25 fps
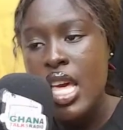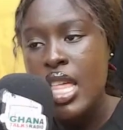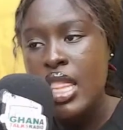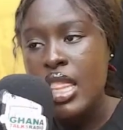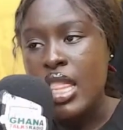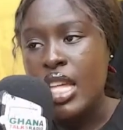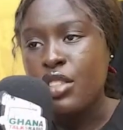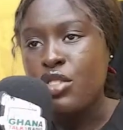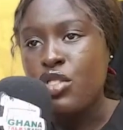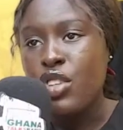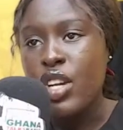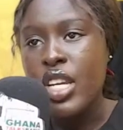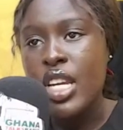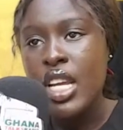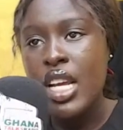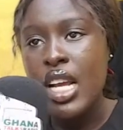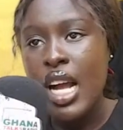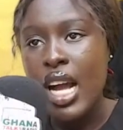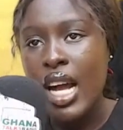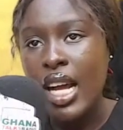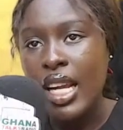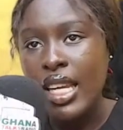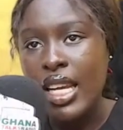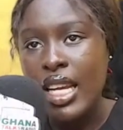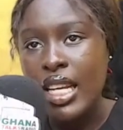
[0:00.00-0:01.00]
The training
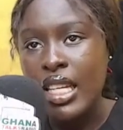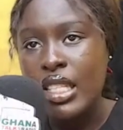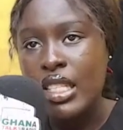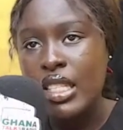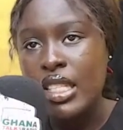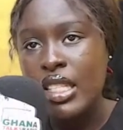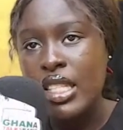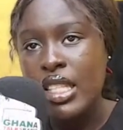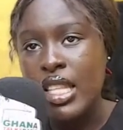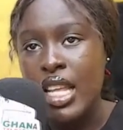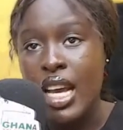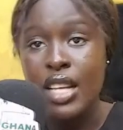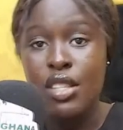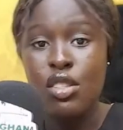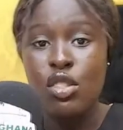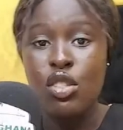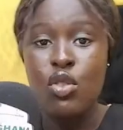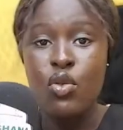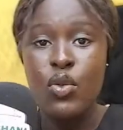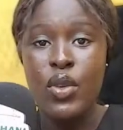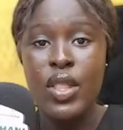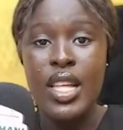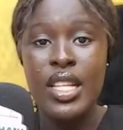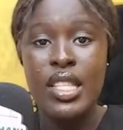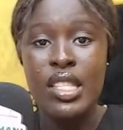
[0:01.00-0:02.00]
college, that's to do
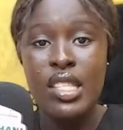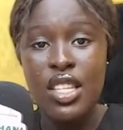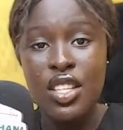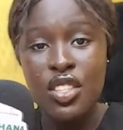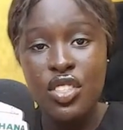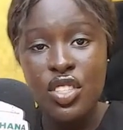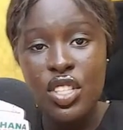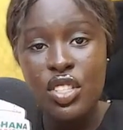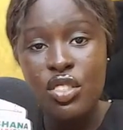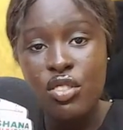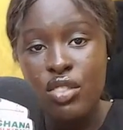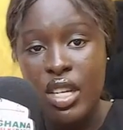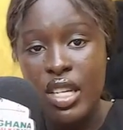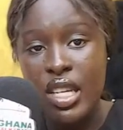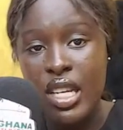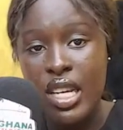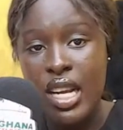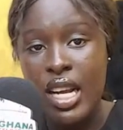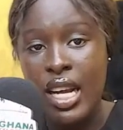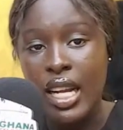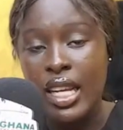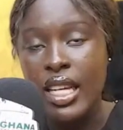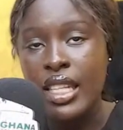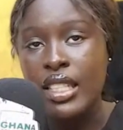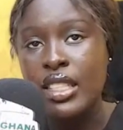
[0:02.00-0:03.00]
with the teaching training
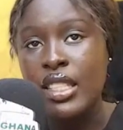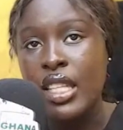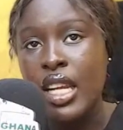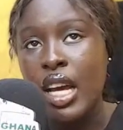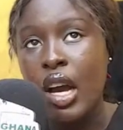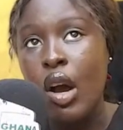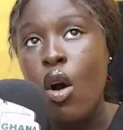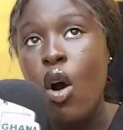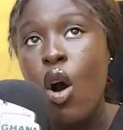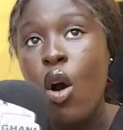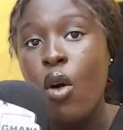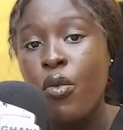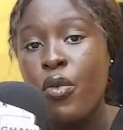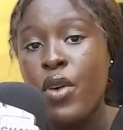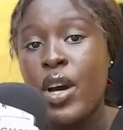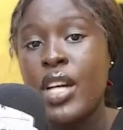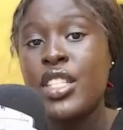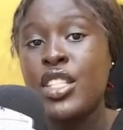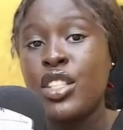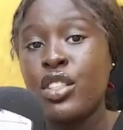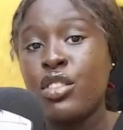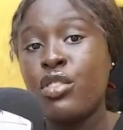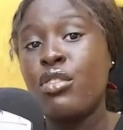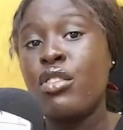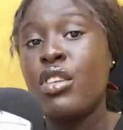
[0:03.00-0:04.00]
college, now offer
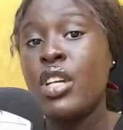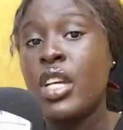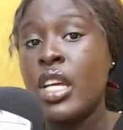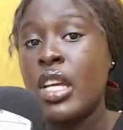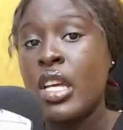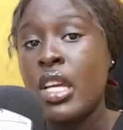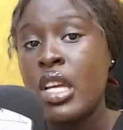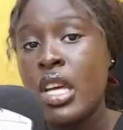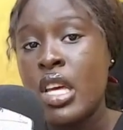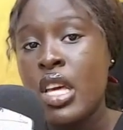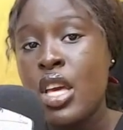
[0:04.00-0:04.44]
degree.